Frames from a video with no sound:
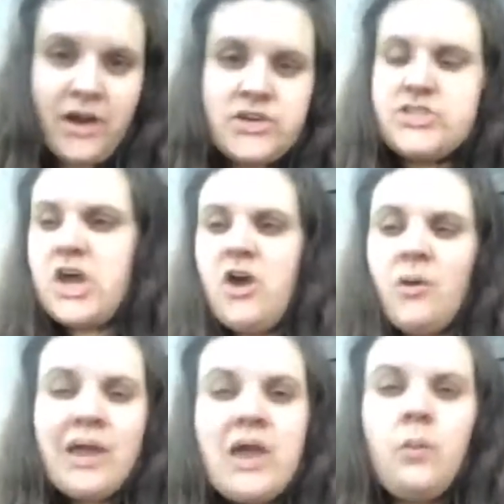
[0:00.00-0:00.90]
So
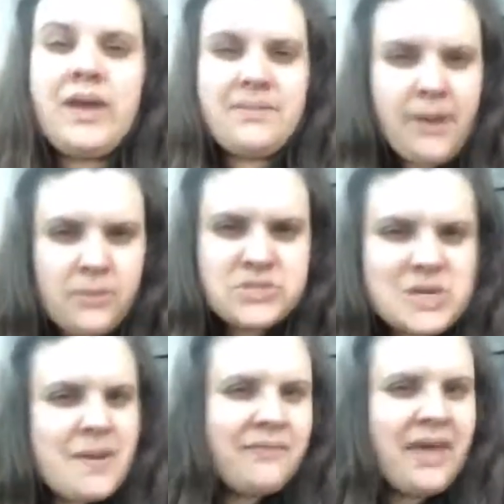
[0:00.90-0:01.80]
we had posted
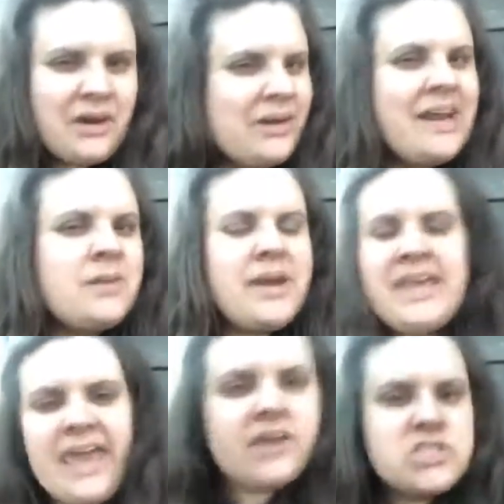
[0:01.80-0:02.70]
about that earlier, but in
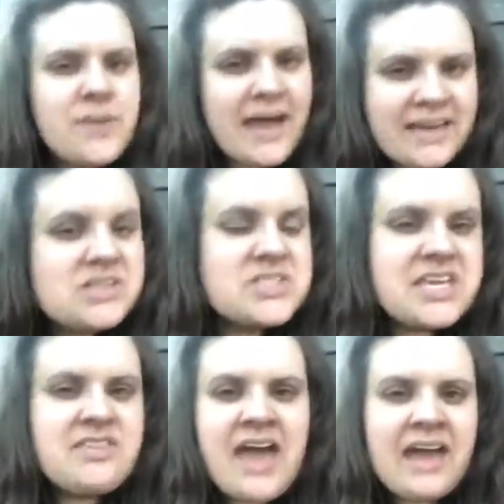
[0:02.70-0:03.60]
case you hadn't
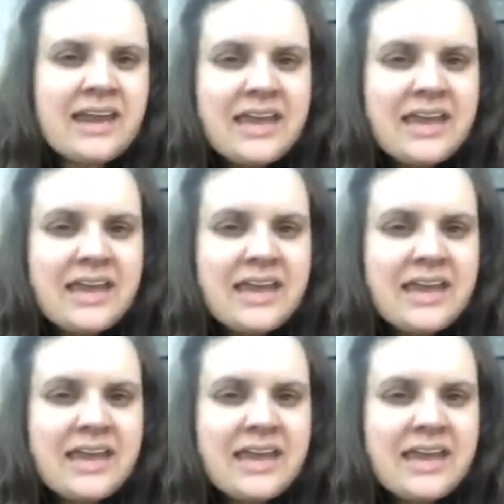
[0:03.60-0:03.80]
seen that,